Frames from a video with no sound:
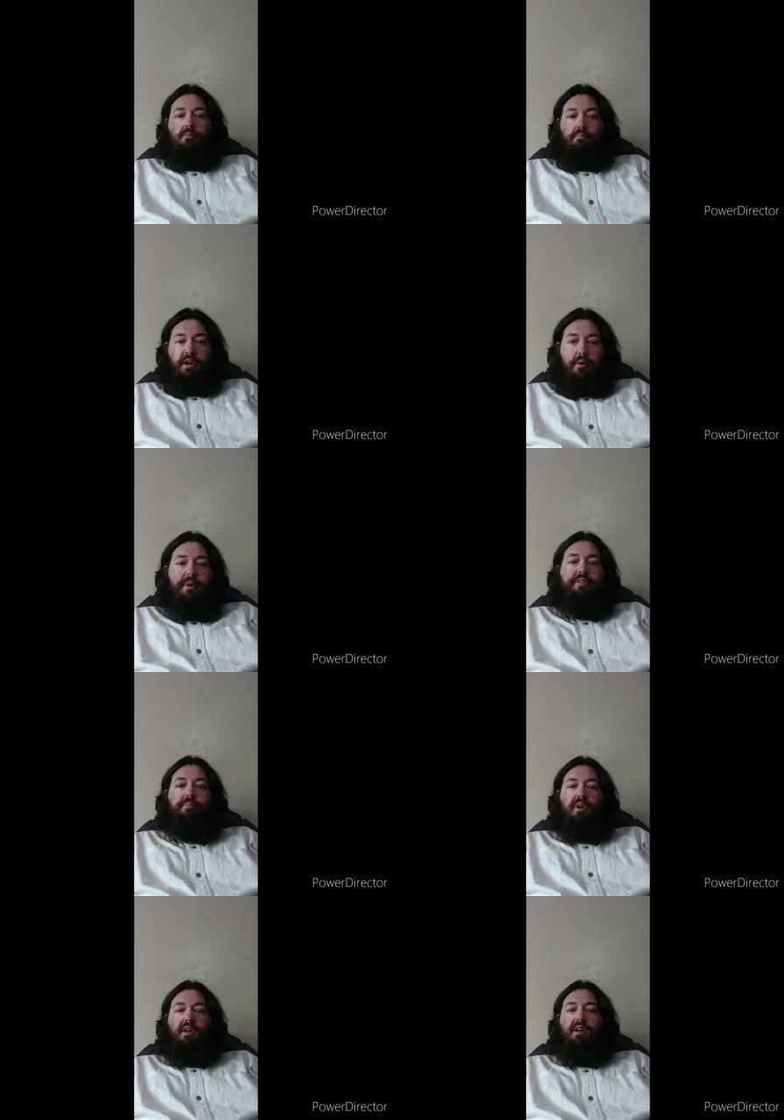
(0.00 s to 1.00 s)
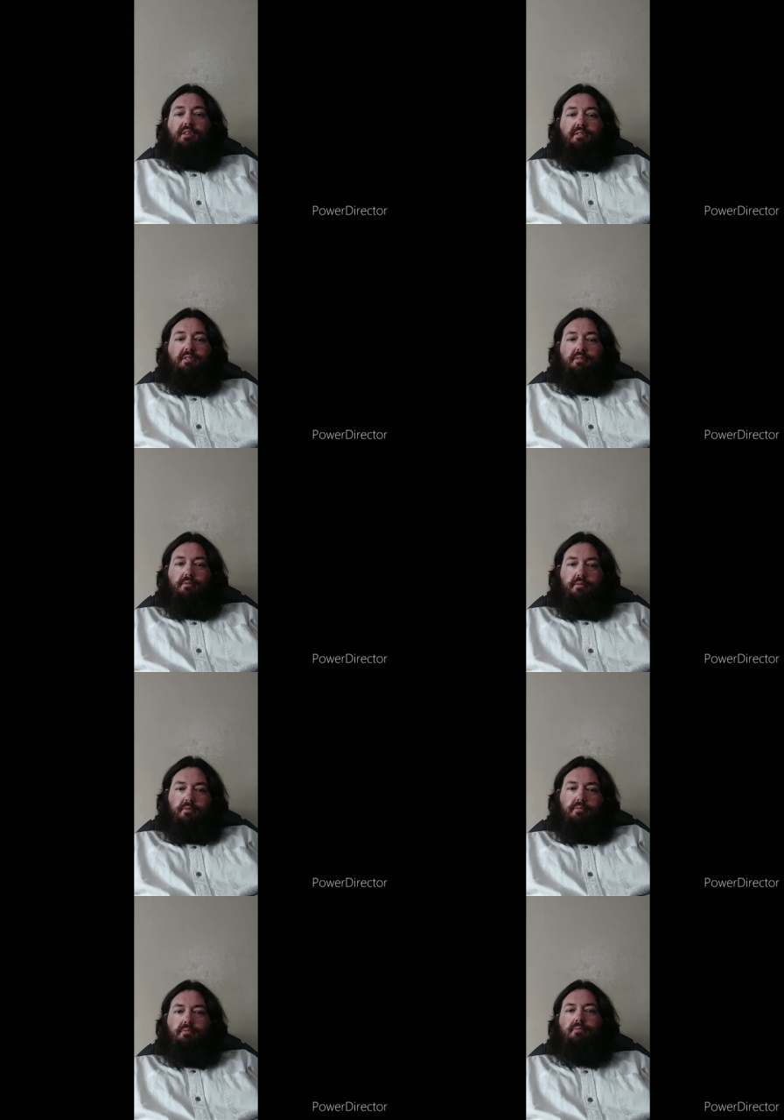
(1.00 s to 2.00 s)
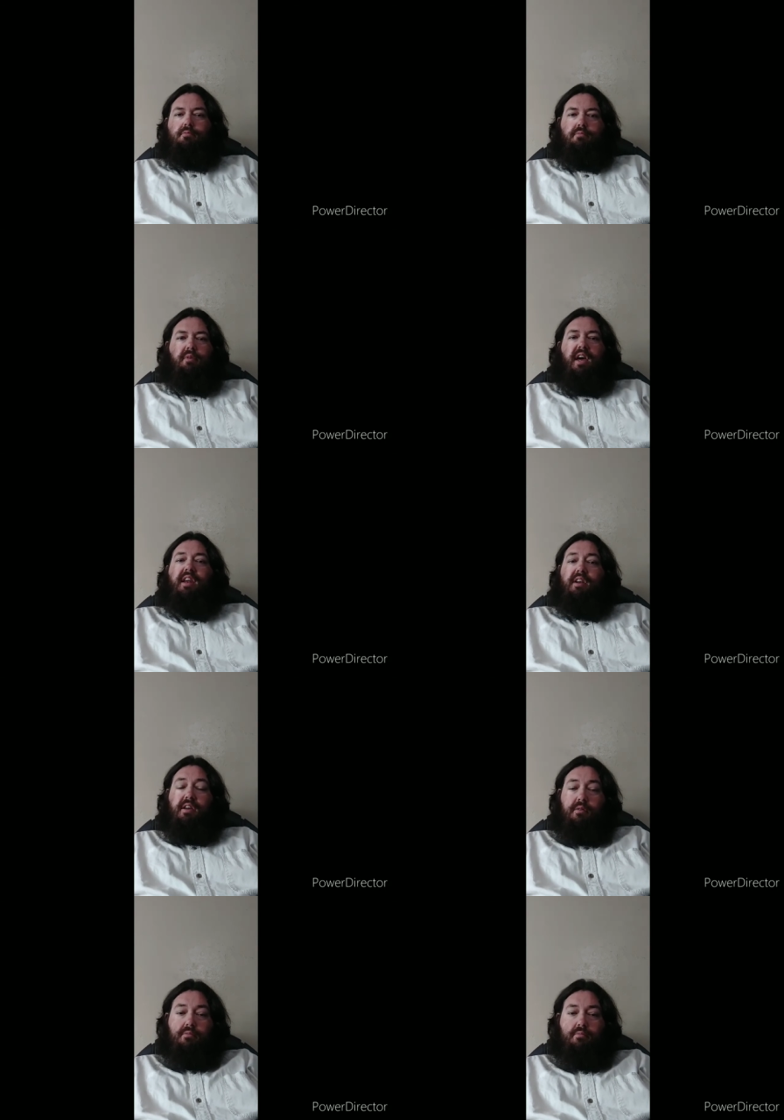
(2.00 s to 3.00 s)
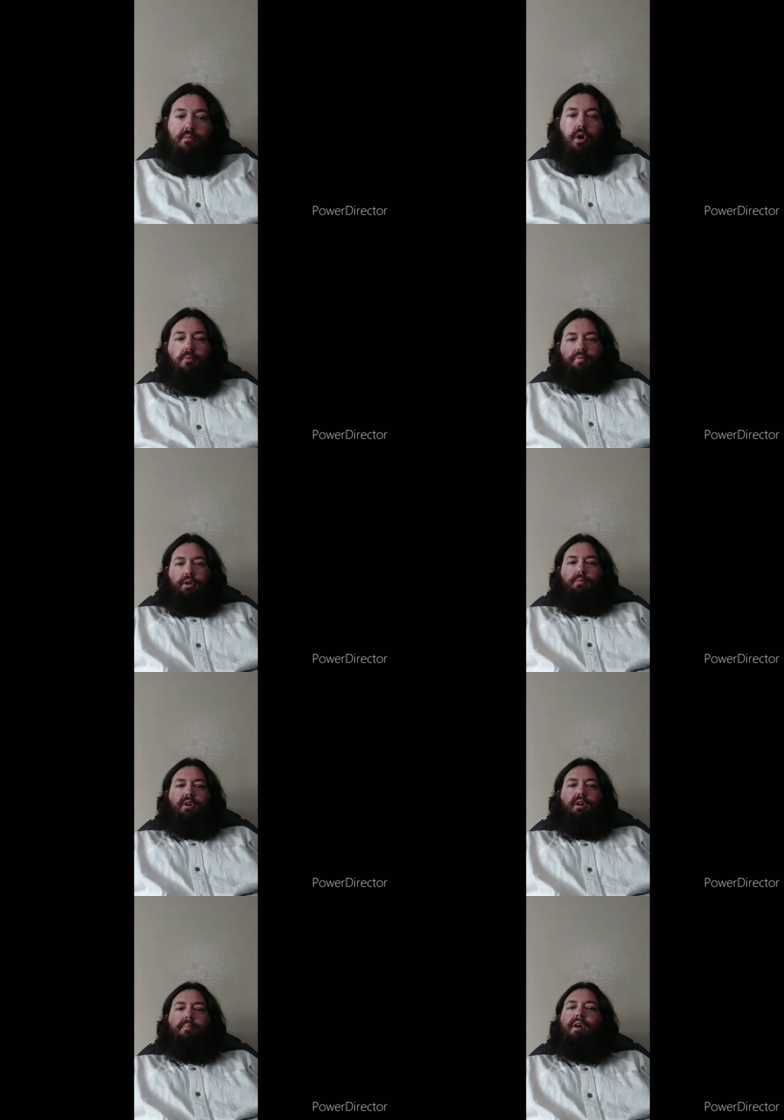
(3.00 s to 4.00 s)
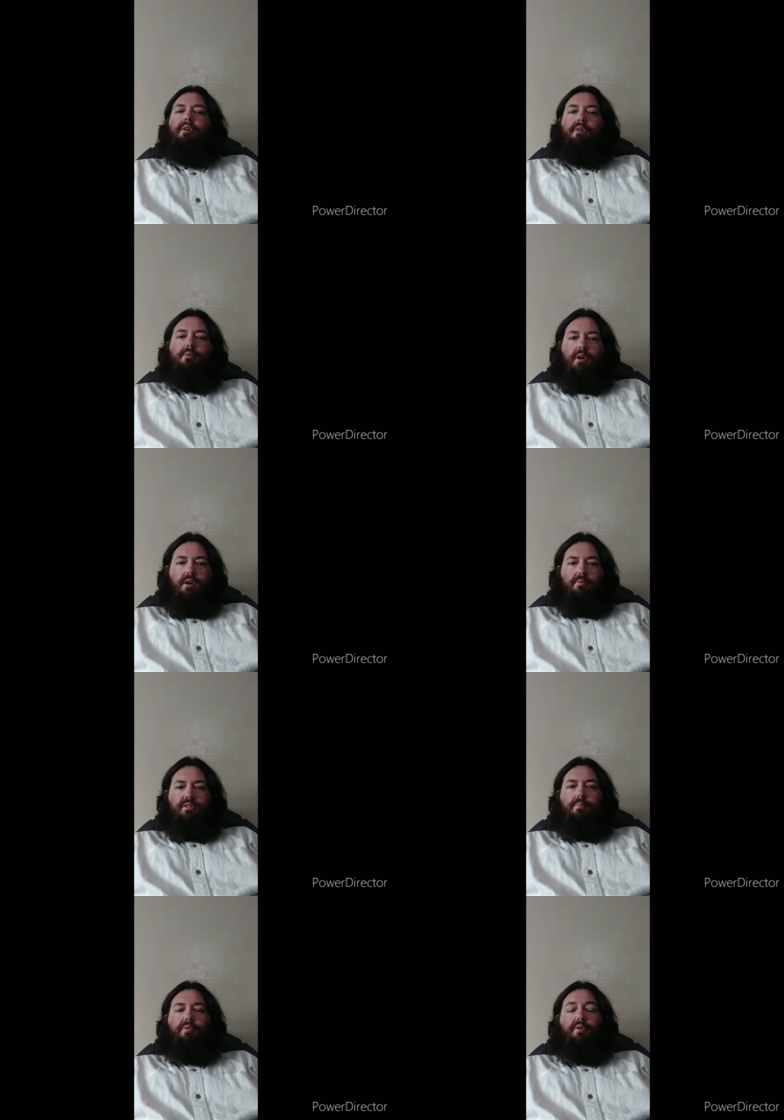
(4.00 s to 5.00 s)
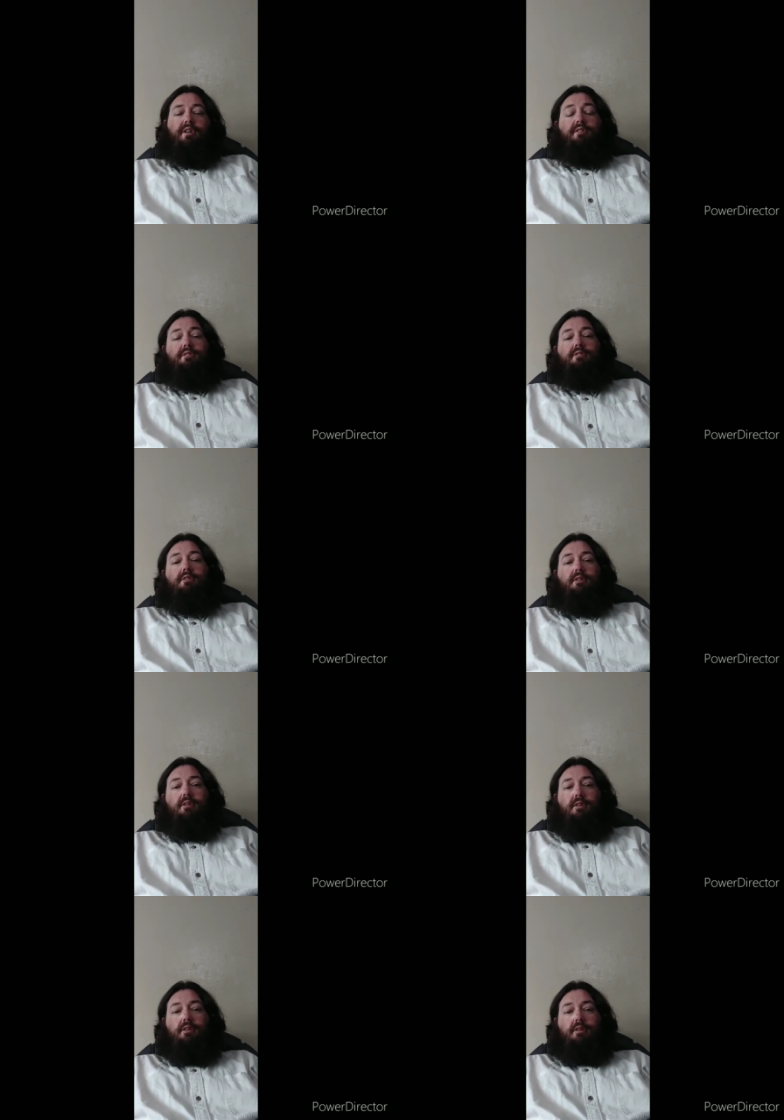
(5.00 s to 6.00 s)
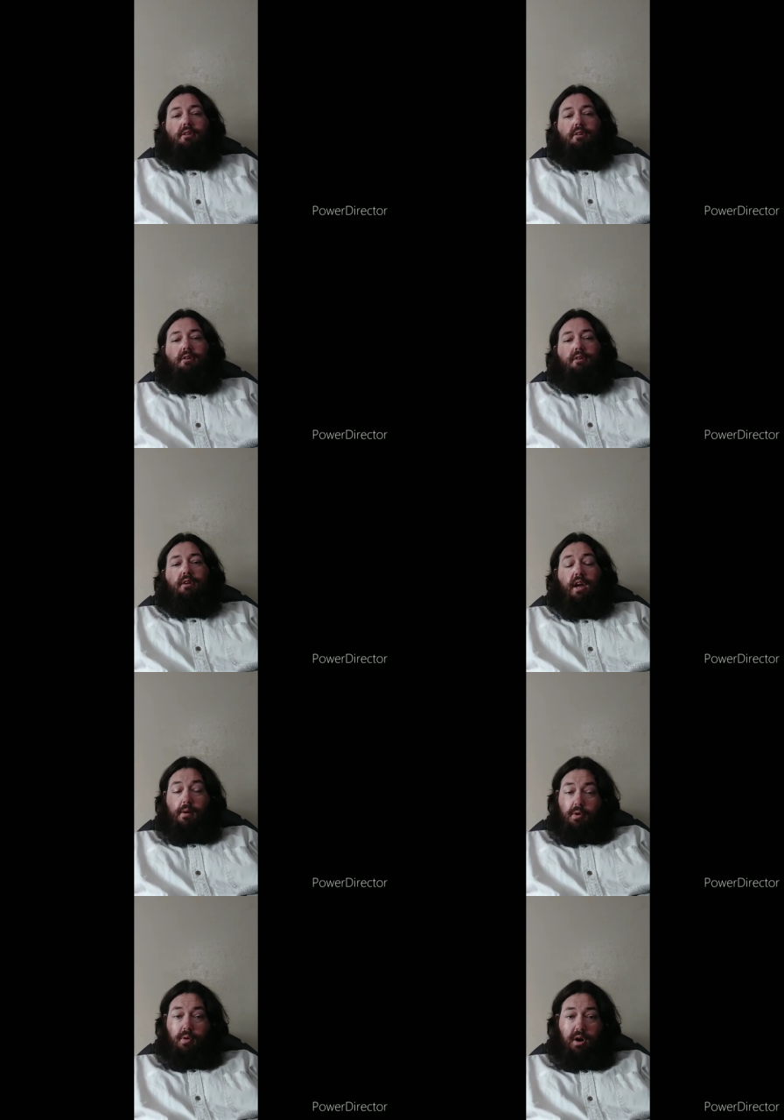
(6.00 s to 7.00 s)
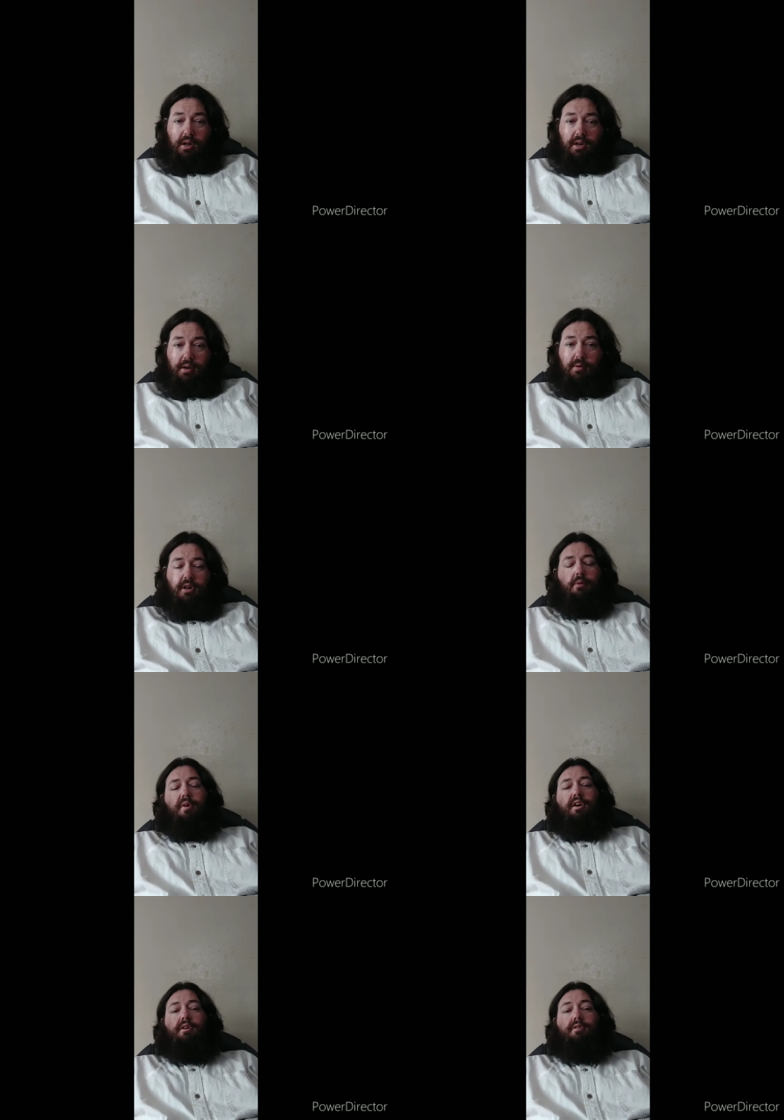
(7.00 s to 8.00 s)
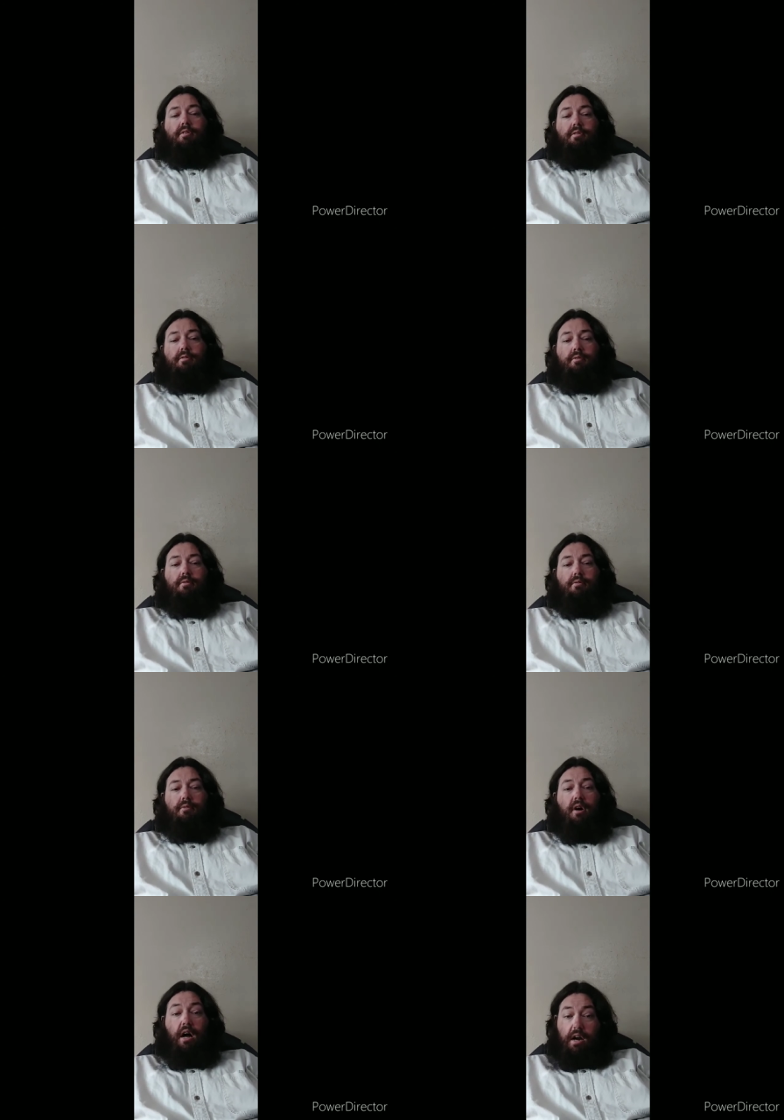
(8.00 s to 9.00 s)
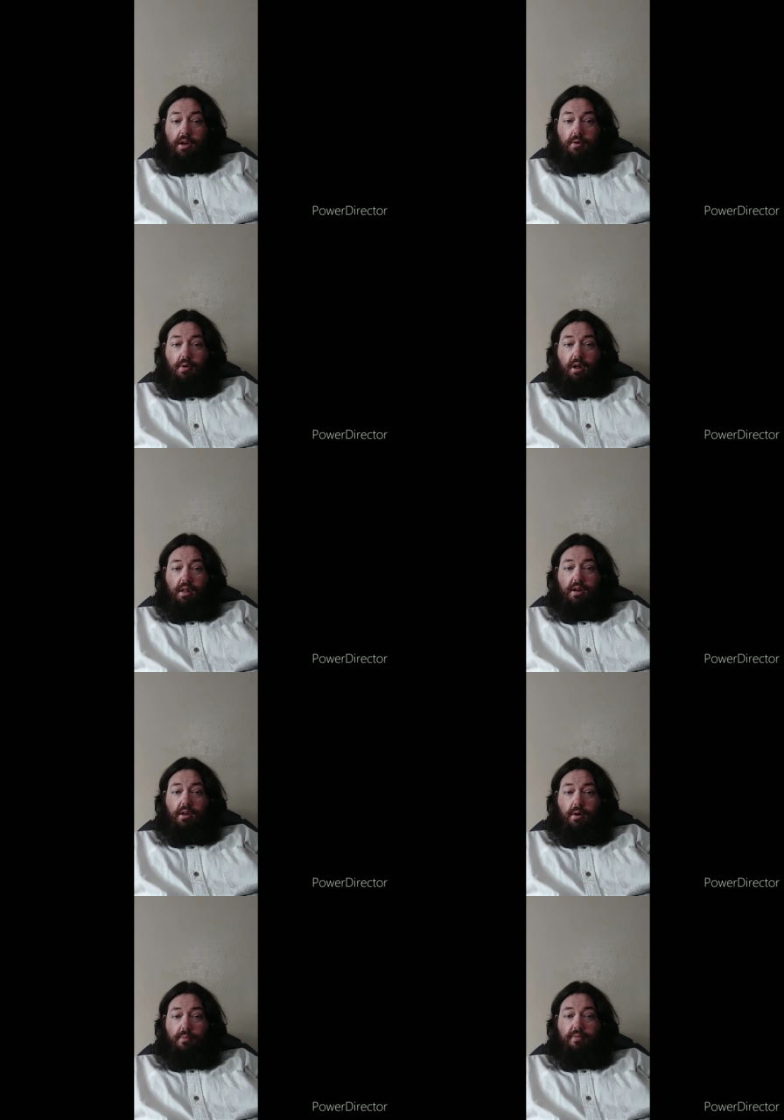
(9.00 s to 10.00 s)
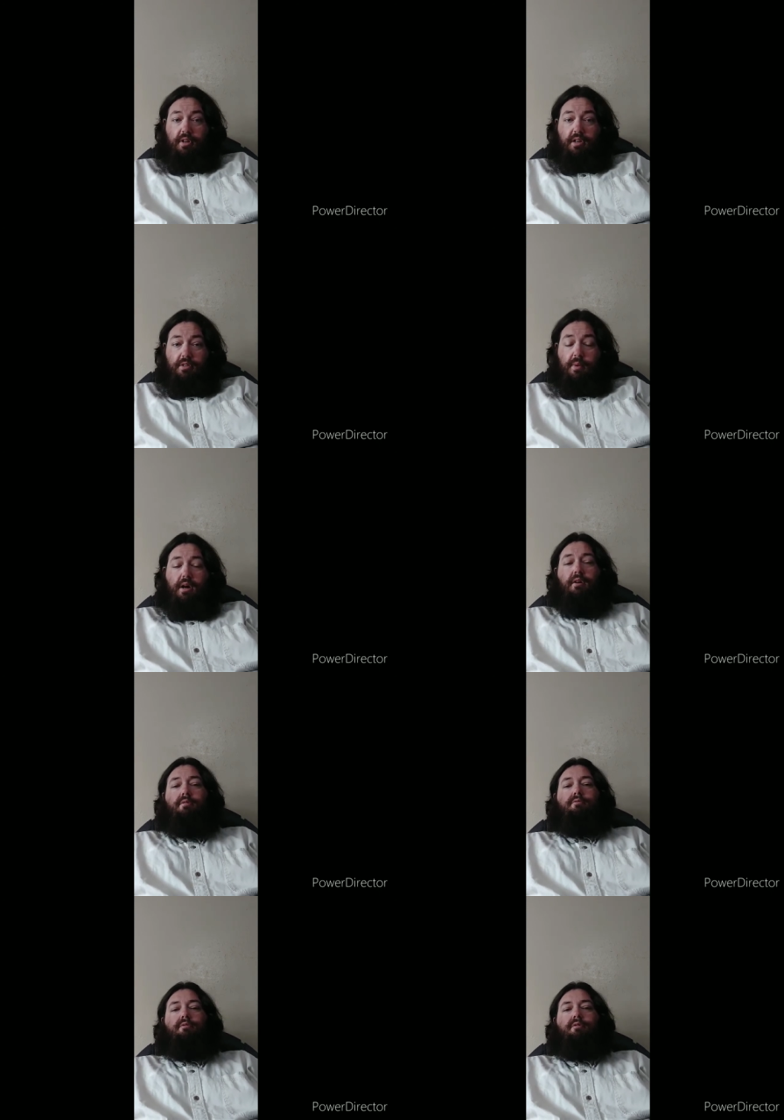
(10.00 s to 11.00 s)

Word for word: Bear with me as you know, editing hopefully will get better at some point. Camera quality will get better, audio quality hopefully as well.